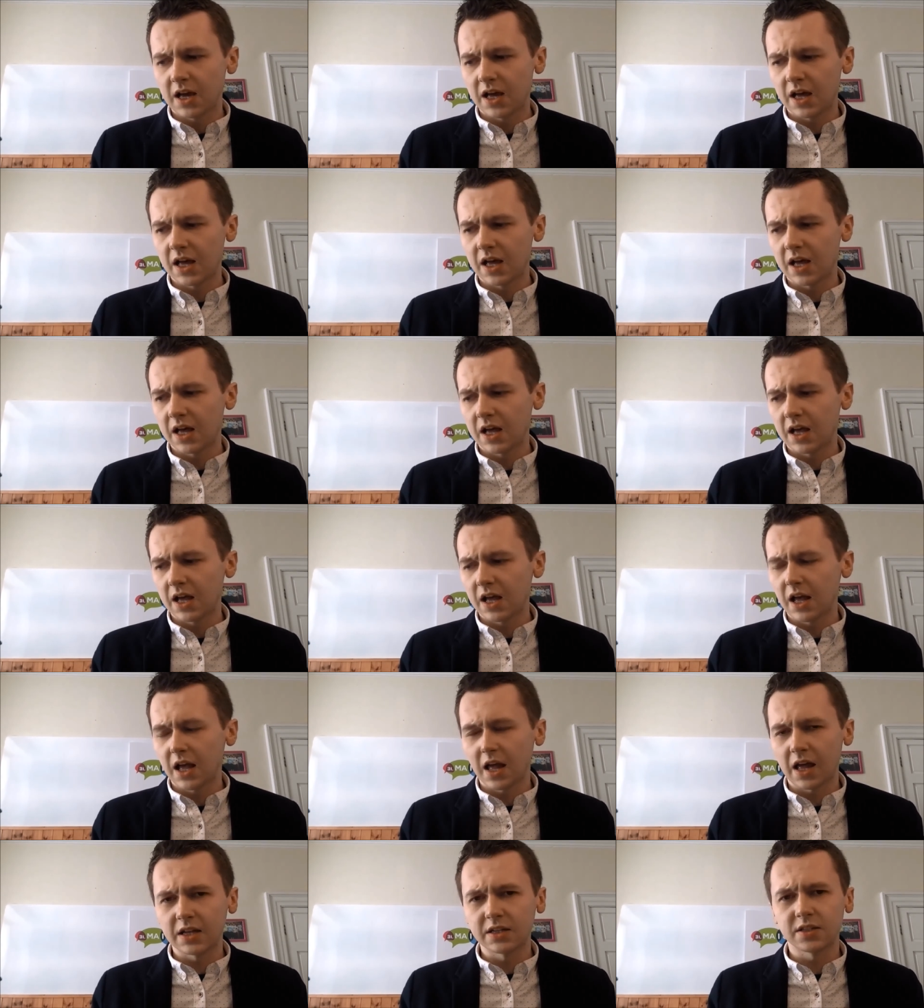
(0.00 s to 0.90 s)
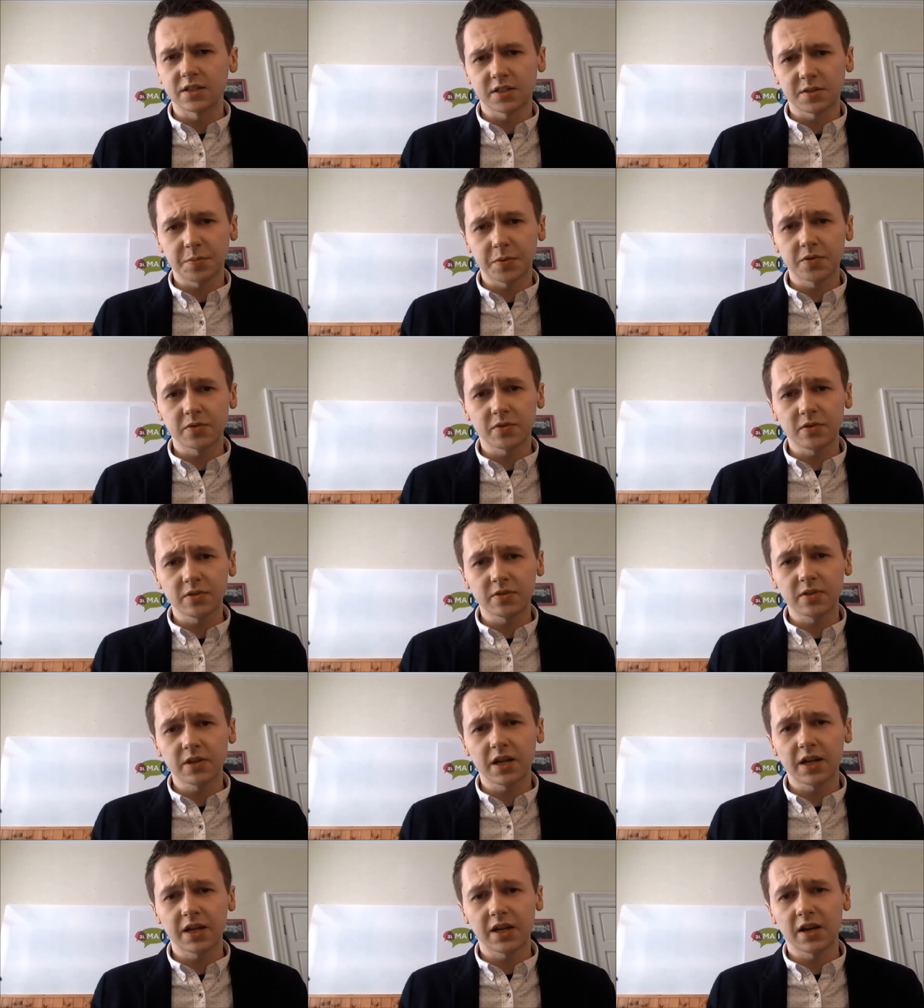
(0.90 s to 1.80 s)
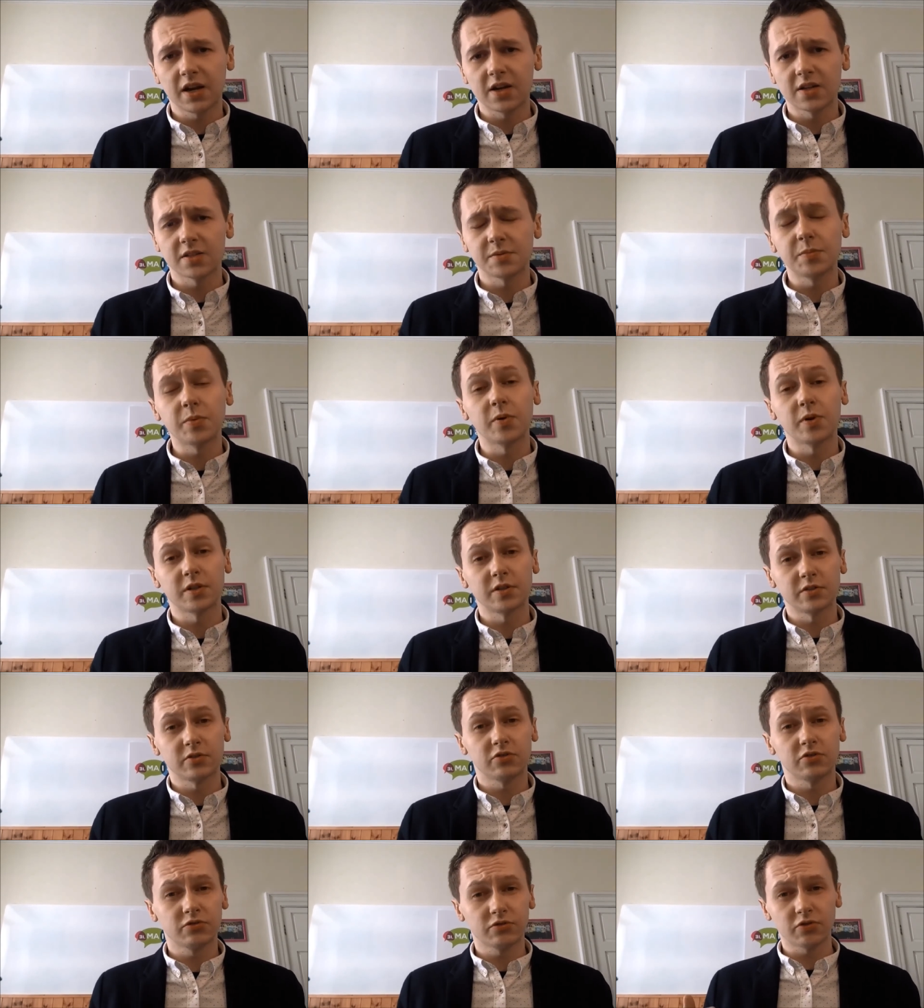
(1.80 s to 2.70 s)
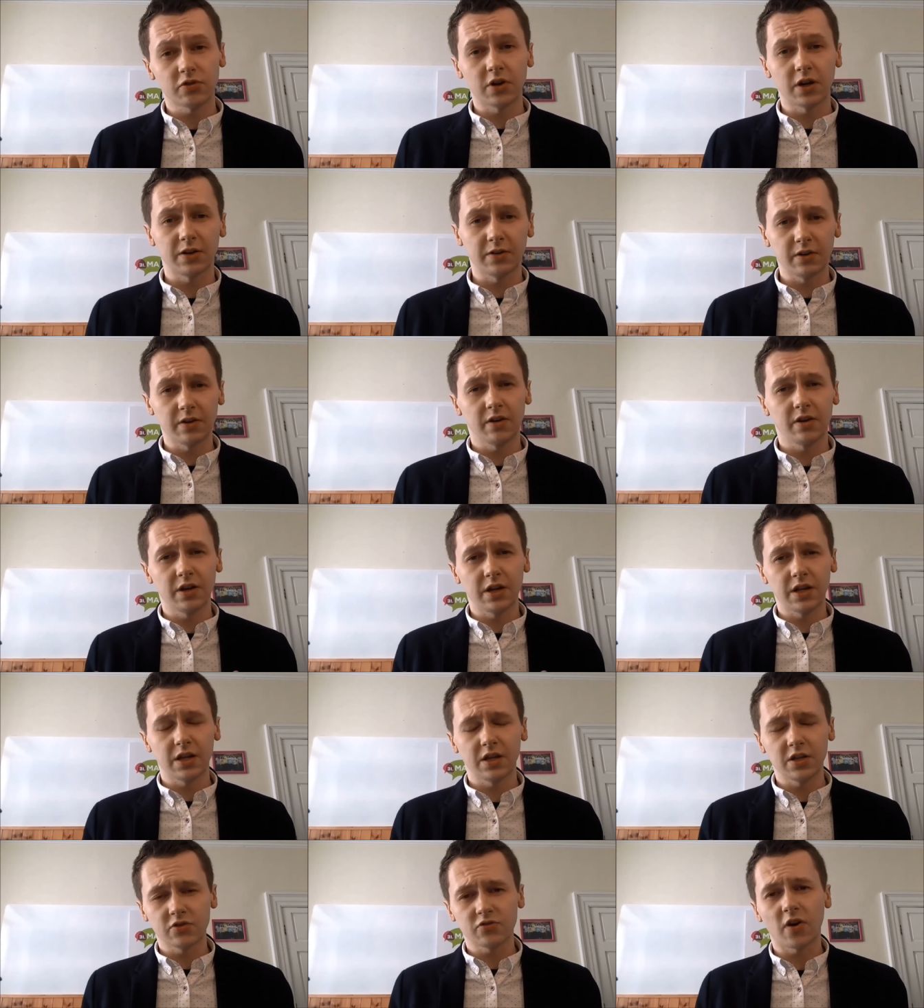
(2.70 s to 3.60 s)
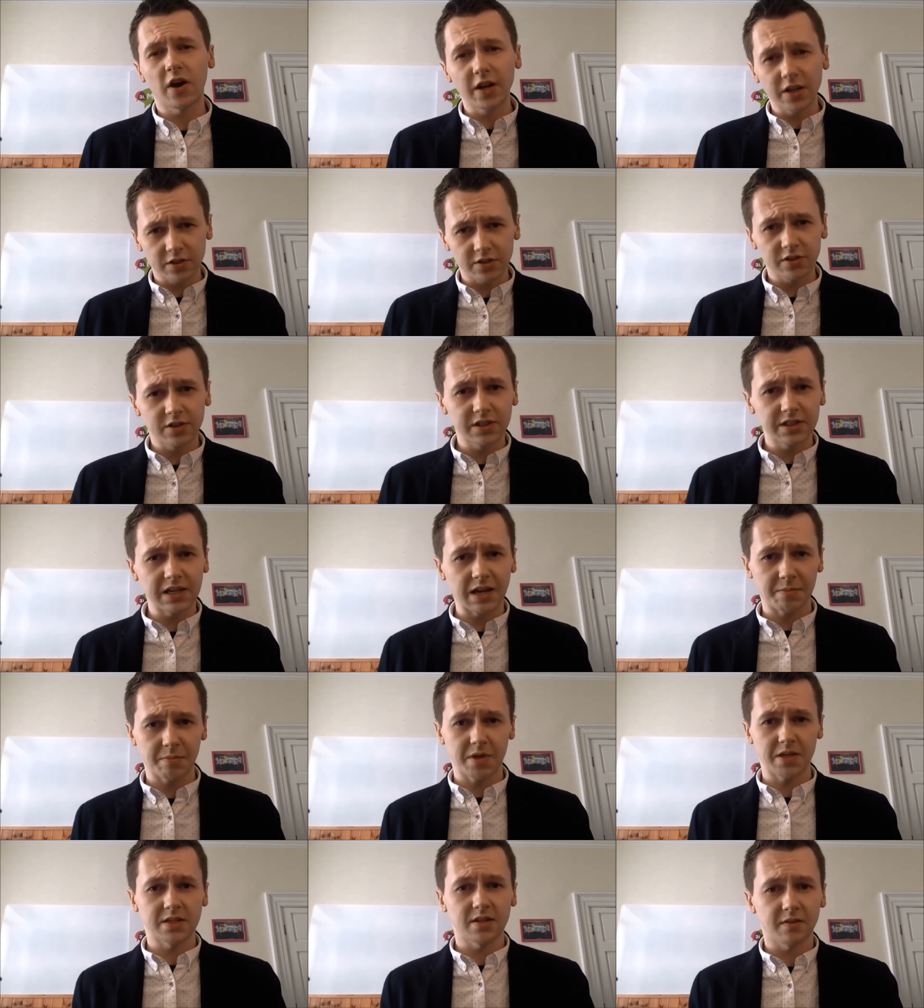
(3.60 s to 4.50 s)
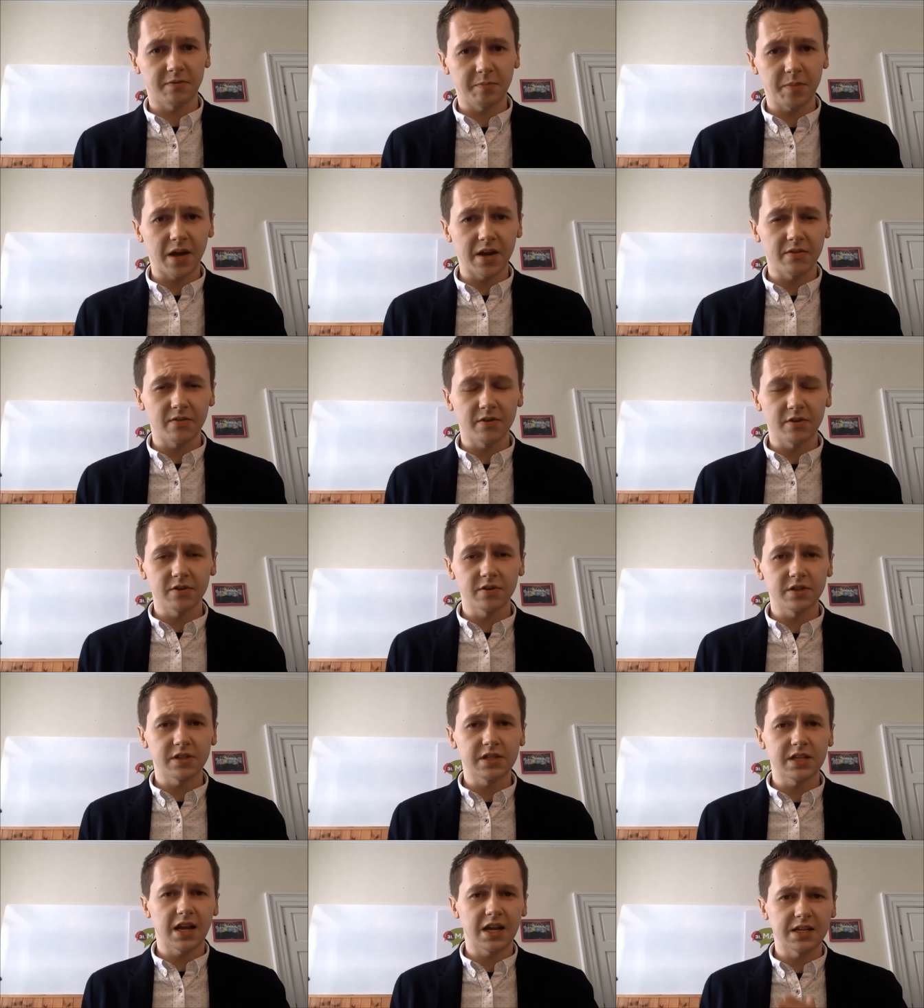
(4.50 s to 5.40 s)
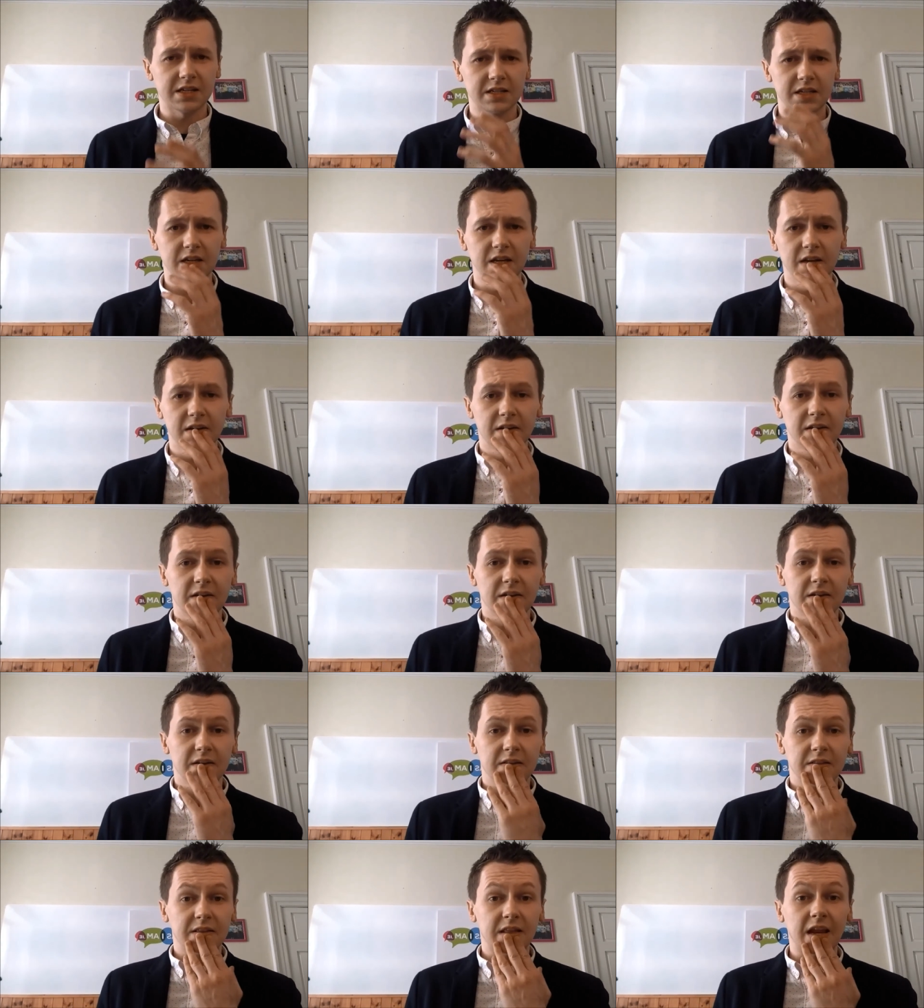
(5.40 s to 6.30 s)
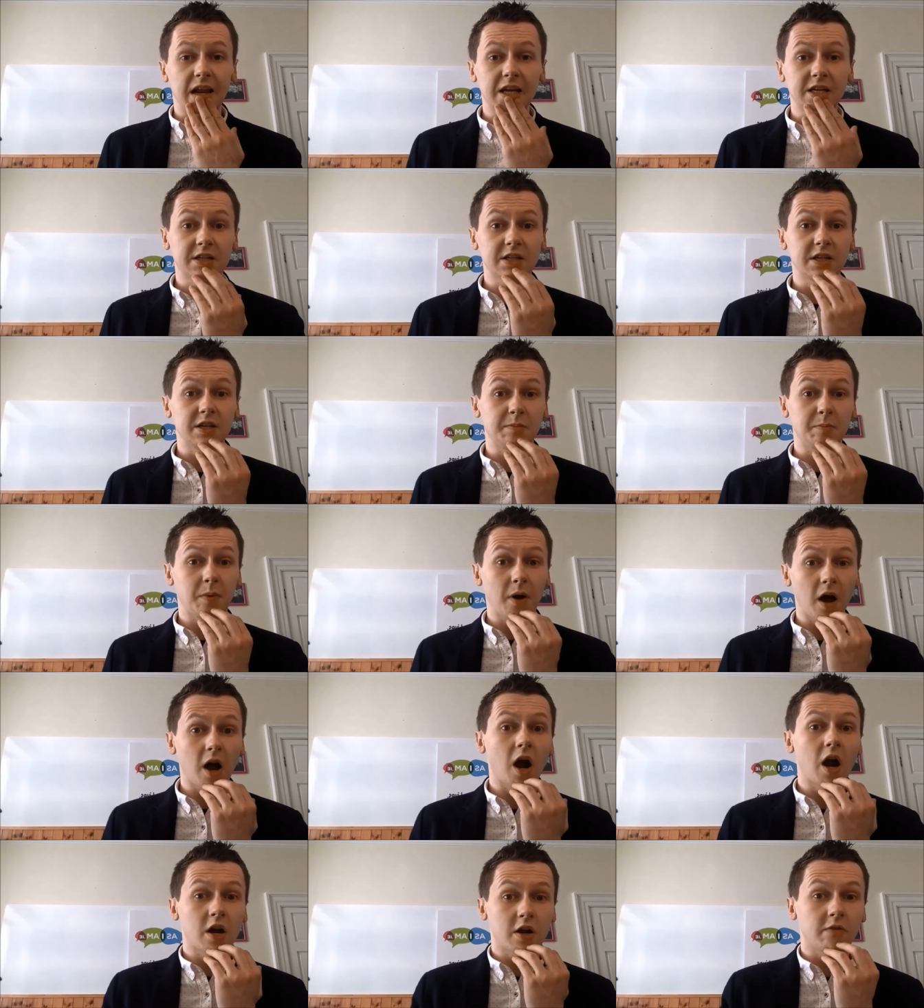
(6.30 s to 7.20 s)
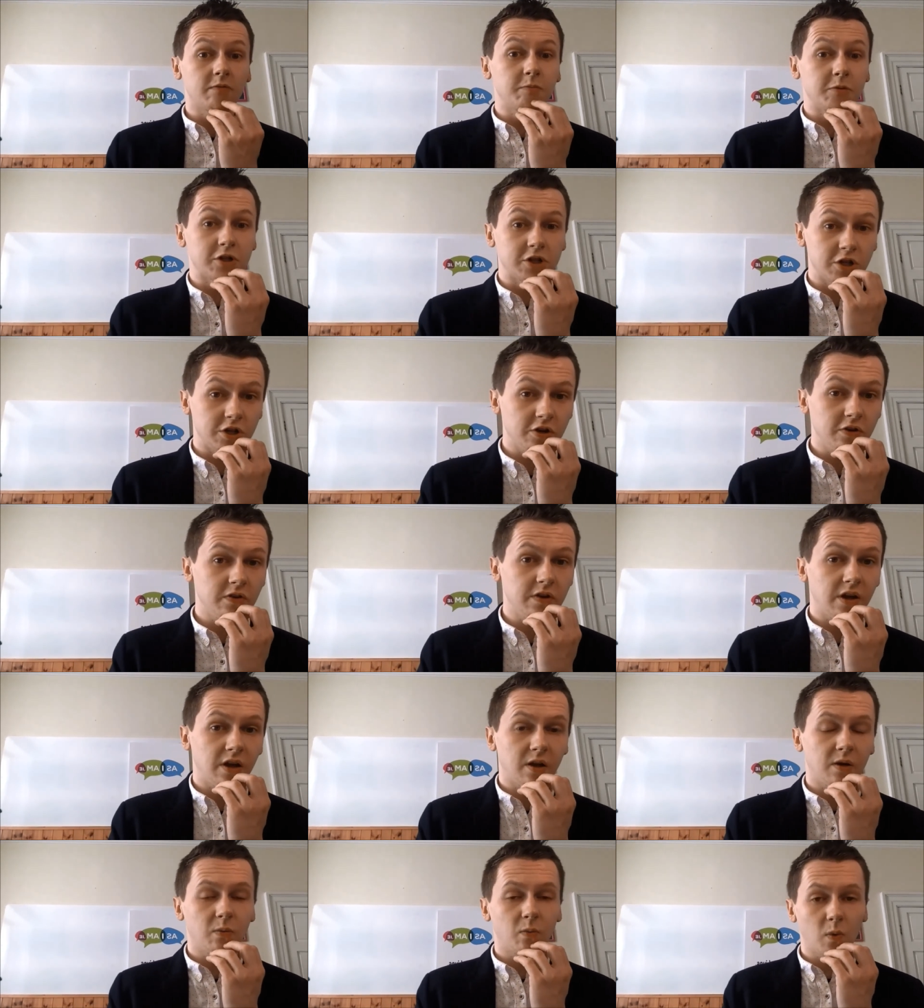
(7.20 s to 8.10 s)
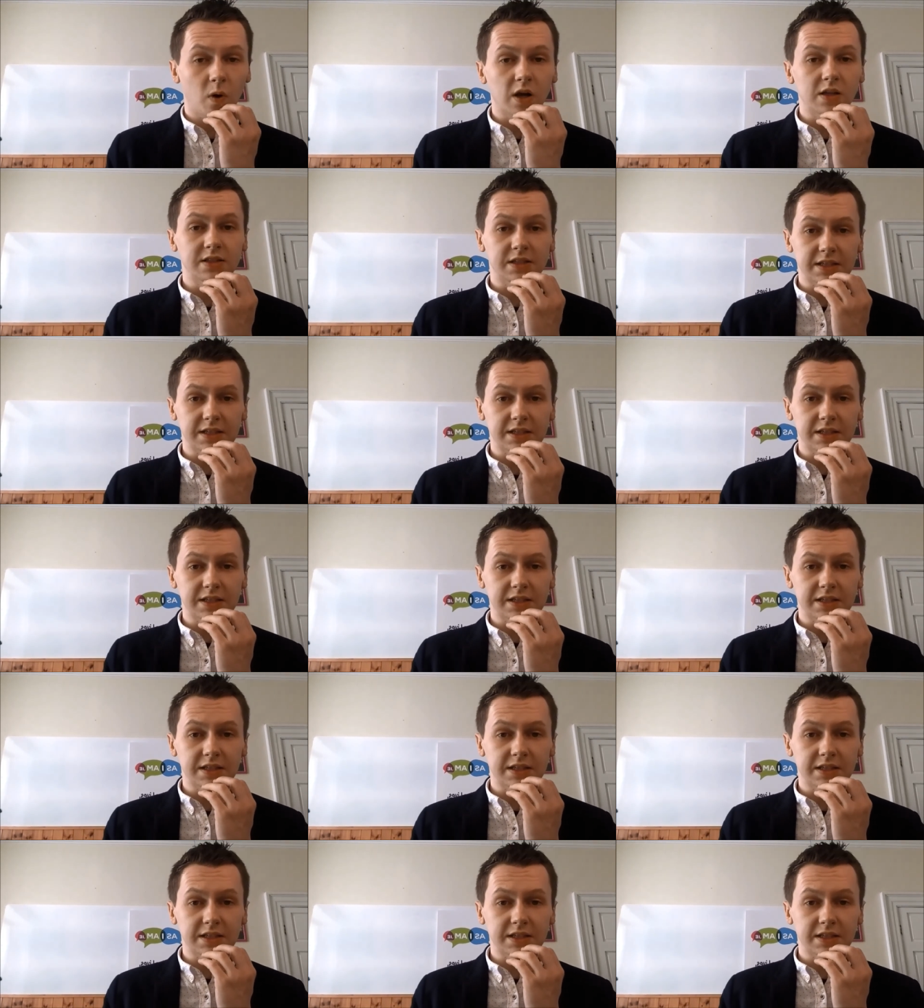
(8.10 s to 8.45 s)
Uh, and I suppose also getting a lot of support and tr- uh, trying to understand myself better and understand that actually part of maturing was